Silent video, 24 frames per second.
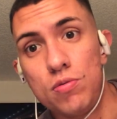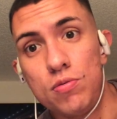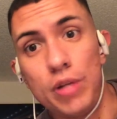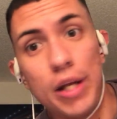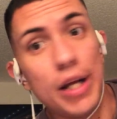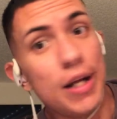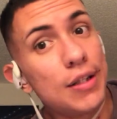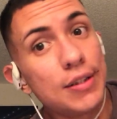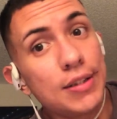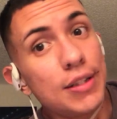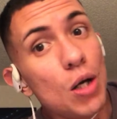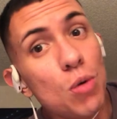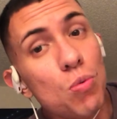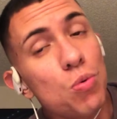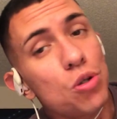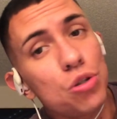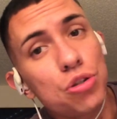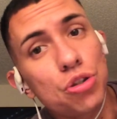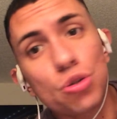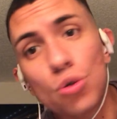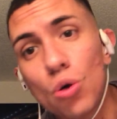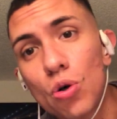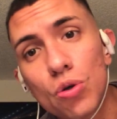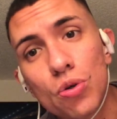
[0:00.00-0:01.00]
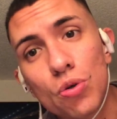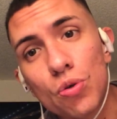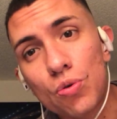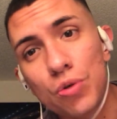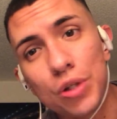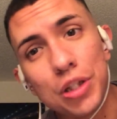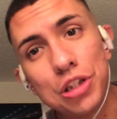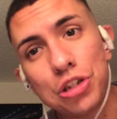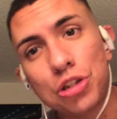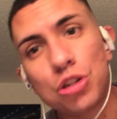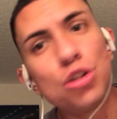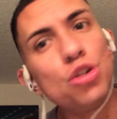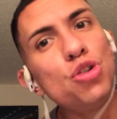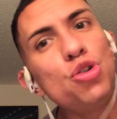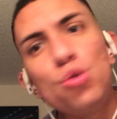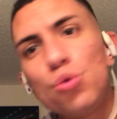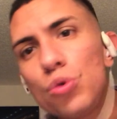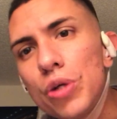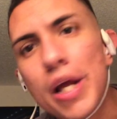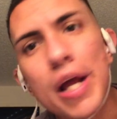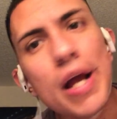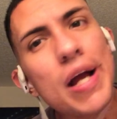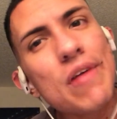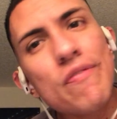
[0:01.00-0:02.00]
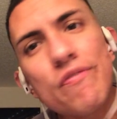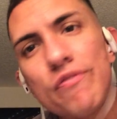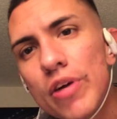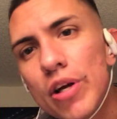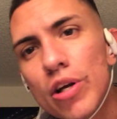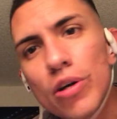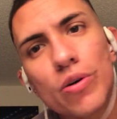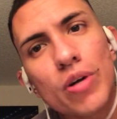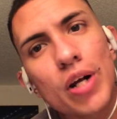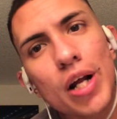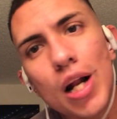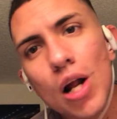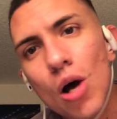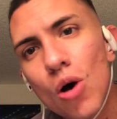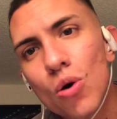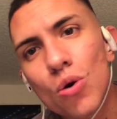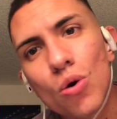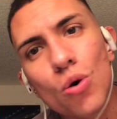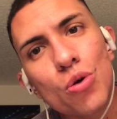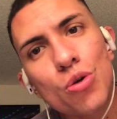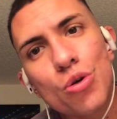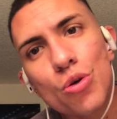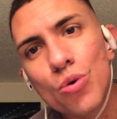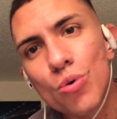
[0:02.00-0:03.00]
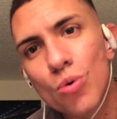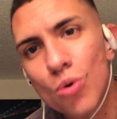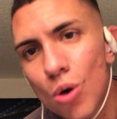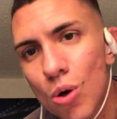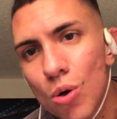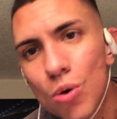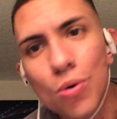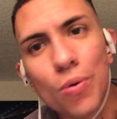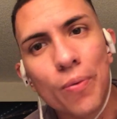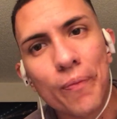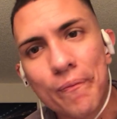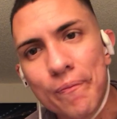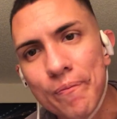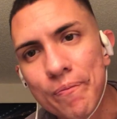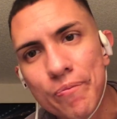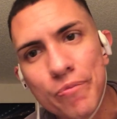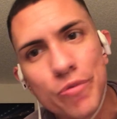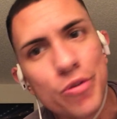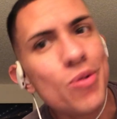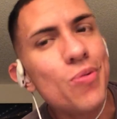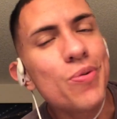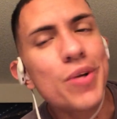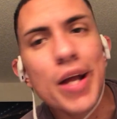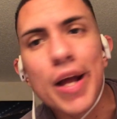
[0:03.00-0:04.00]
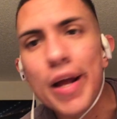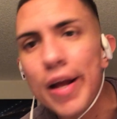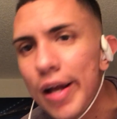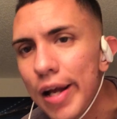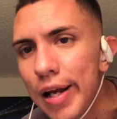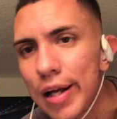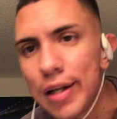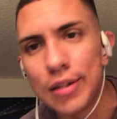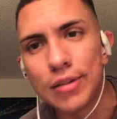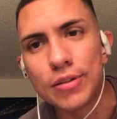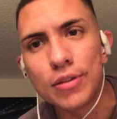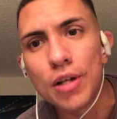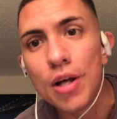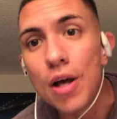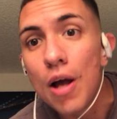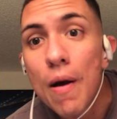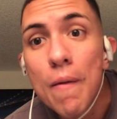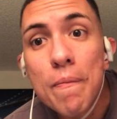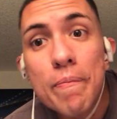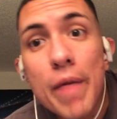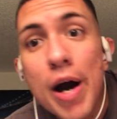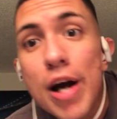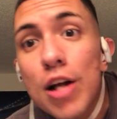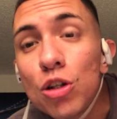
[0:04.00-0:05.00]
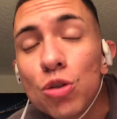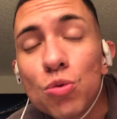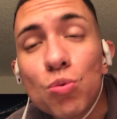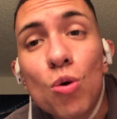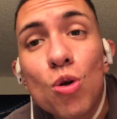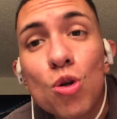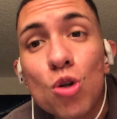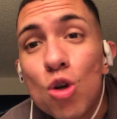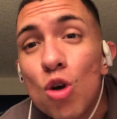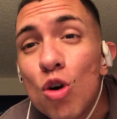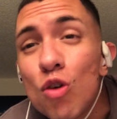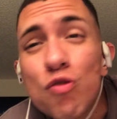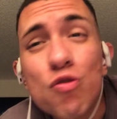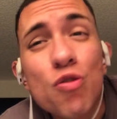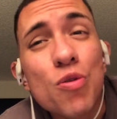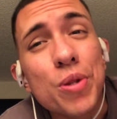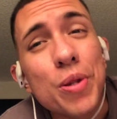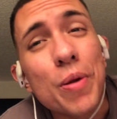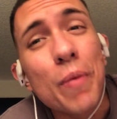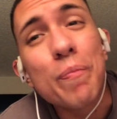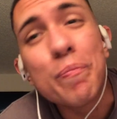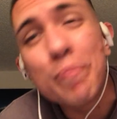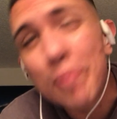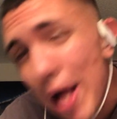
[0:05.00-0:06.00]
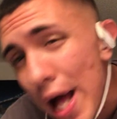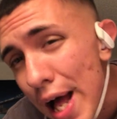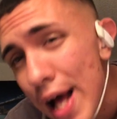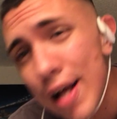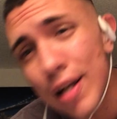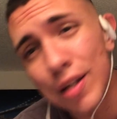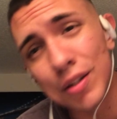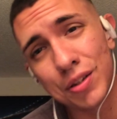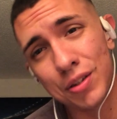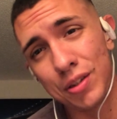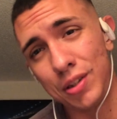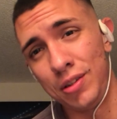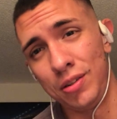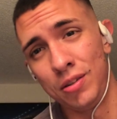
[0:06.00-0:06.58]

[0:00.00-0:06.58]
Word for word: Like I said, we're historical creatures. You can't figure it out on your own. You can. Might as well learn from the best.